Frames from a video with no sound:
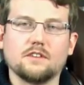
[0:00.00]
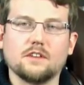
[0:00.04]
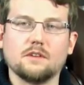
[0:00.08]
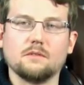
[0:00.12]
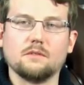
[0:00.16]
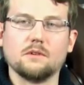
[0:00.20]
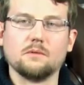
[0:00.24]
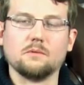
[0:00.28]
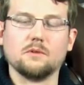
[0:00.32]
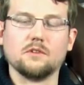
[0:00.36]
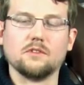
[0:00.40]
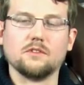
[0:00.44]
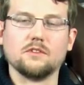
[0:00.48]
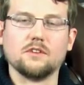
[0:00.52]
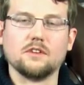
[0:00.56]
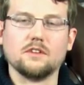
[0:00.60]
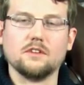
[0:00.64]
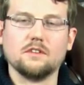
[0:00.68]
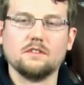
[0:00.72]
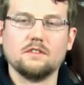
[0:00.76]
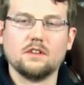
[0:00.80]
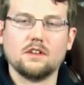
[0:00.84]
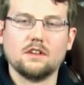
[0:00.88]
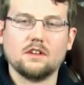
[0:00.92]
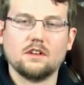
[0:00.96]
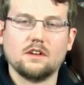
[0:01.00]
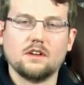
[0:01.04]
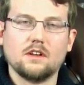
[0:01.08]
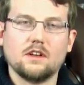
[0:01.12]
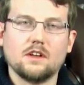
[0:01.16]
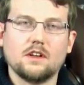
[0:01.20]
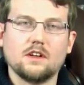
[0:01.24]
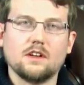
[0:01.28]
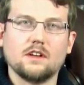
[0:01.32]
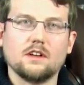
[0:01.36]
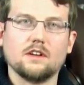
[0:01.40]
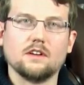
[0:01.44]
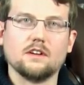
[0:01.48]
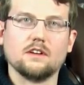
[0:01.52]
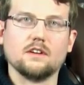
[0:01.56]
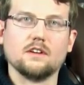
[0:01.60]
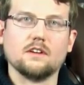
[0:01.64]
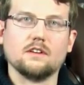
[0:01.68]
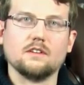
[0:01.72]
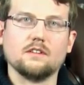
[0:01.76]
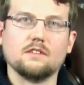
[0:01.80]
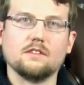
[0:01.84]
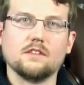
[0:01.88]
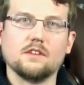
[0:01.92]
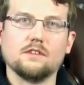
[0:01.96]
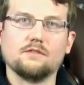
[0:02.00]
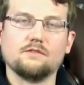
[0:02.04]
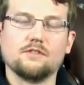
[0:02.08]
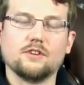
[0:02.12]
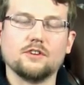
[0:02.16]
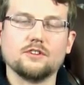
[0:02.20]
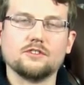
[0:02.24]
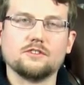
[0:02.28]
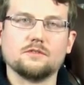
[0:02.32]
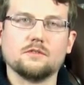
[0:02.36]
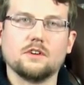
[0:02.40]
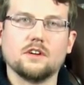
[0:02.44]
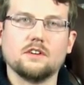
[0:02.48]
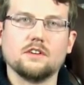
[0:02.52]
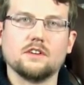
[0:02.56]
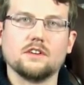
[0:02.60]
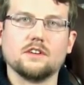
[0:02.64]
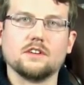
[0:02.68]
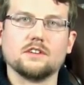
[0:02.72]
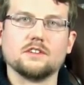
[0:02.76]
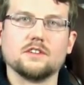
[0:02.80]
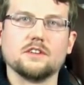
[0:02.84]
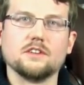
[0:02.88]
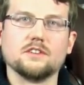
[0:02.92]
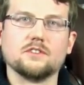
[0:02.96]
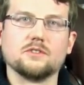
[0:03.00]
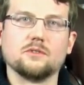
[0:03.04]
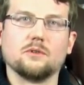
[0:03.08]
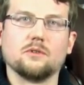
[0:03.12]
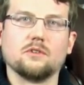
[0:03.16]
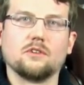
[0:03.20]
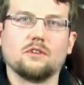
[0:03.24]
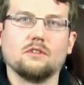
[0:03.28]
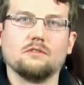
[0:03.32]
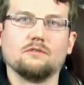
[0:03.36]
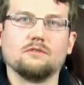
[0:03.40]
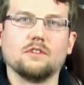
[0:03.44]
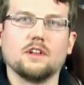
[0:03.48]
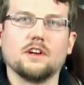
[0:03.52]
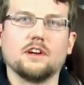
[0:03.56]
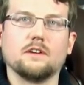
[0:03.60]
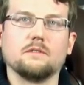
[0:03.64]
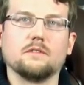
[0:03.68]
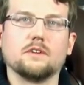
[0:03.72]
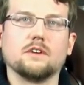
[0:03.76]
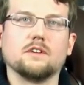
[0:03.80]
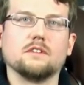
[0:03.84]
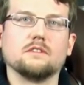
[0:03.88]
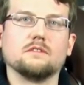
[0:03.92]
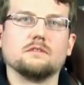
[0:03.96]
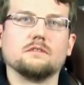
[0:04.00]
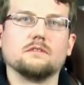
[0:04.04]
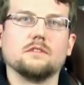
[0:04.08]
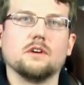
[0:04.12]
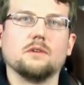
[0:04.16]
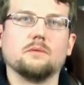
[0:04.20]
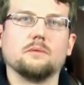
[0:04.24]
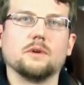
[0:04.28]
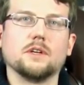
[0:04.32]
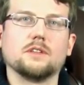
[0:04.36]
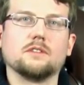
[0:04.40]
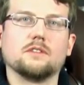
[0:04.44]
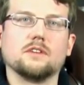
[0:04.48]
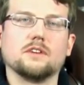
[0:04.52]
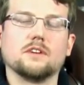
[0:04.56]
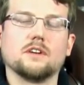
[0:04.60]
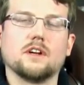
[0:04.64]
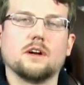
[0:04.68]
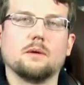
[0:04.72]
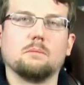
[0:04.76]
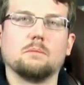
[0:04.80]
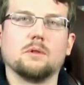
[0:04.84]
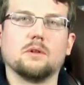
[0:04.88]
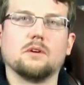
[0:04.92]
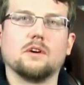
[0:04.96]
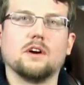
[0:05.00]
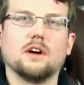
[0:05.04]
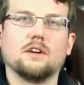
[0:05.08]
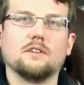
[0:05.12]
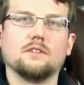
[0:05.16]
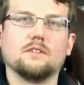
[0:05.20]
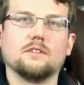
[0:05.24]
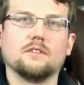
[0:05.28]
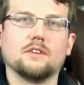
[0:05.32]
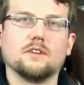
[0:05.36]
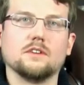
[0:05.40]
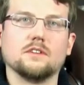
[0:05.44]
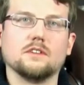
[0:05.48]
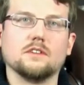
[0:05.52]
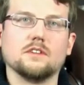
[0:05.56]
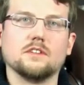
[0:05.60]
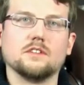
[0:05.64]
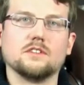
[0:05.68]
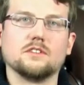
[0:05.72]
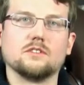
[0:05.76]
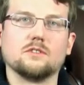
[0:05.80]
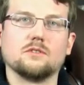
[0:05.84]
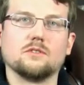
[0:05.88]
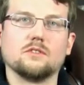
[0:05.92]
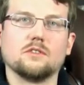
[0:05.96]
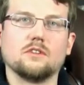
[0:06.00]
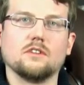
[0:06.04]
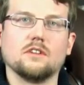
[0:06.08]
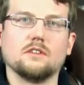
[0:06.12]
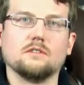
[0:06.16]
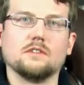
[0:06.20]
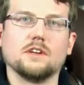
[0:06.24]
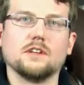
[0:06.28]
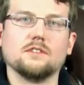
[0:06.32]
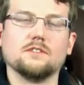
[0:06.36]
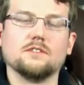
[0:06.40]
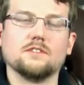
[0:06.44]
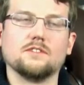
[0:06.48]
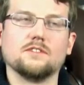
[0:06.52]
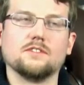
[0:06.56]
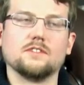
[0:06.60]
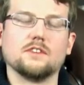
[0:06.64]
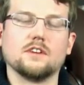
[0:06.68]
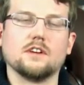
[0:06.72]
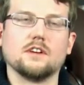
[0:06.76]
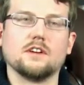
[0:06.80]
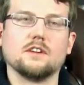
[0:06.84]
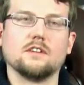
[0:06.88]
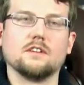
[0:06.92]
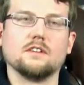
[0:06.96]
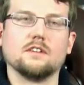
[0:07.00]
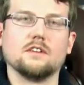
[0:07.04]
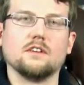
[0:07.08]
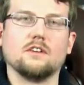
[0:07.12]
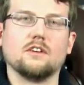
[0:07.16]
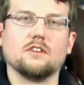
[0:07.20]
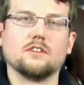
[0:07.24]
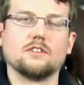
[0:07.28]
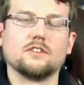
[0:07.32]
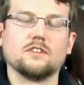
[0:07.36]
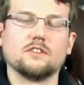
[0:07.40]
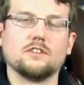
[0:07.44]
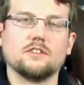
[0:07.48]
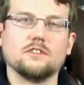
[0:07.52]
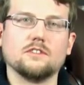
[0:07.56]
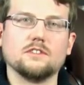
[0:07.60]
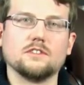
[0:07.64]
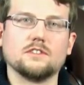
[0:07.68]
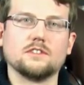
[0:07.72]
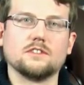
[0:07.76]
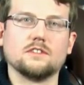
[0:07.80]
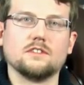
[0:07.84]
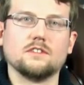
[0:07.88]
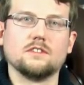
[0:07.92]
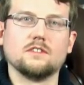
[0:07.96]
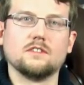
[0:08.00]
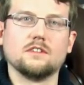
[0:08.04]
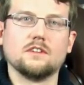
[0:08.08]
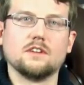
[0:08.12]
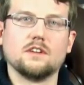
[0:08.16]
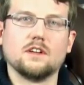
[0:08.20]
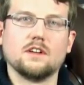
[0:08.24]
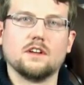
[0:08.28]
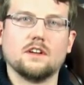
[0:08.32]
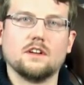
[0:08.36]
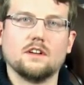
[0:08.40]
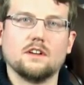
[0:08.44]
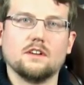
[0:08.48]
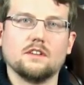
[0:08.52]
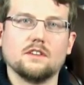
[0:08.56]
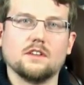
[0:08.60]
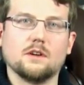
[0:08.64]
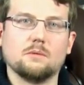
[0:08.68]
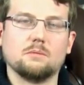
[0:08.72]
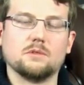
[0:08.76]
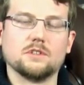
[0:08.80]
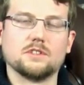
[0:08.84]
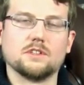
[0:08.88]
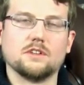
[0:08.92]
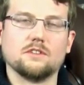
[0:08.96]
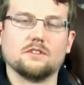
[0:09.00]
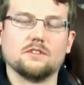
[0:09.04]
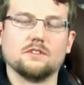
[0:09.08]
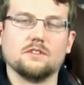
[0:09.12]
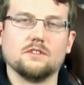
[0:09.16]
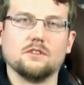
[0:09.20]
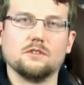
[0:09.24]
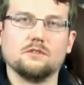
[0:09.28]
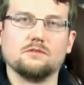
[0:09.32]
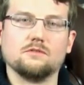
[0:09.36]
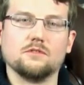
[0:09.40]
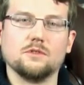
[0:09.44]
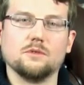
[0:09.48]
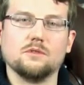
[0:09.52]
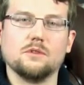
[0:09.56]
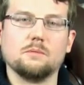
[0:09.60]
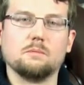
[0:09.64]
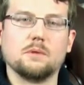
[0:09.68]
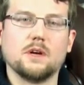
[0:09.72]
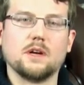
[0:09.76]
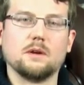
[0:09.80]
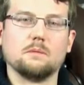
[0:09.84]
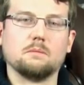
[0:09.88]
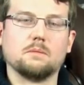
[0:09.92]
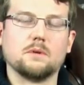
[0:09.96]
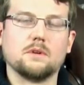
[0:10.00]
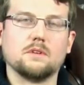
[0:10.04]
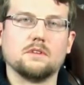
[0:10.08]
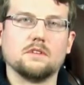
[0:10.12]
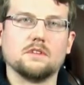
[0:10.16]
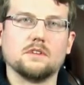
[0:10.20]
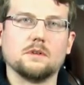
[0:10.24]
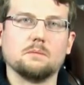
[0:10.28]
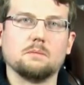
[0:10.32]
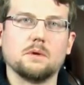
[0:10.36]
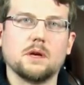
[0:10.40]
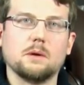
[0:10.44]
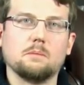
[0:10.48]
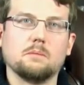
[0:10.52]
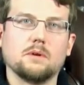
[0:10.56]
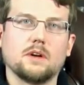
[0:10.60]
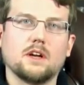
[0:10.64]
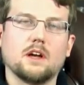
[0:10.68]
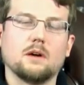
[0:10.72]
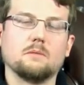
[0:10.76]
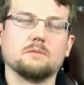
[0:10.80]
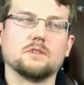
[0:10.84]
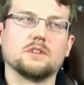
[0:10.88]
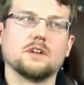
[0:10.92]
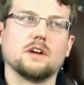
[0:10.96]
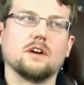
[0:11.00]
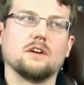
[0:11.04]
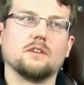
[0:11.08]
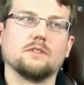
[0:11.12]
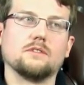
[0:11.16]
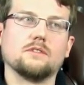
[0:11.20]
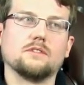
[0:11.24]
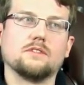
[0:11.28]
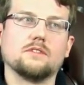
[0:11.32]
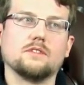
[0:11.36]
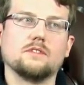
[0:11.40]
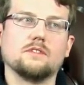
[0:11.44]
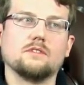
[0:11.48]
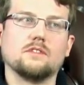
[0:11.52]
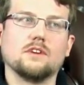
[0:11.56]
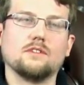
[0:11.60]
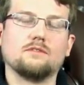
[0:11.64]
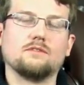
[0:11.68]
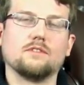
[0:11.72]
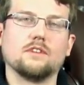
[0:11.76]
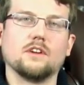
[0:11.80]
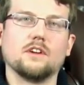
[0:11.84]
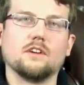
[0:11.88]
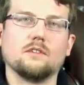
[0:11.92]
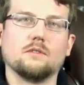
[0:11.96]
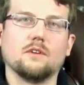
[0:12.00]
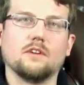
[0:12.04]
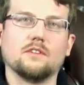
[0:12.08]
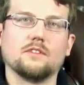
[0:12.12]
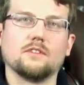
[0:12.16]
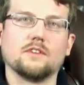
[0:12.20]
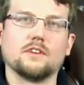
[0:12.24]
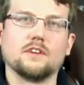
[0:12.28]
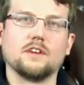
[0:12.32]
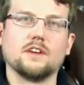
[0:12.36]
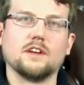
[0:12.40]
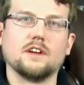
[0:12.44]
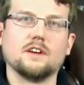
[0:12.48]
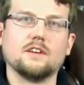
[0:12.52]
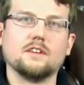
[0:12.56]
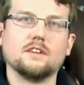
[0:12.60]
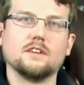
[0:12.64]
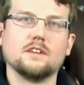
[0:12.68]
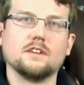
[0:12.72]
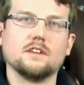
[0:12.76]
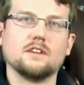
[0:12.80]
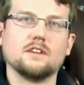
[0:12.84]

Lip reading: that we wanted. The first one is historical flavor. We've written a couple of hundred historical events and articles that are presented to you through the paper. The paper comes out roughly once a year,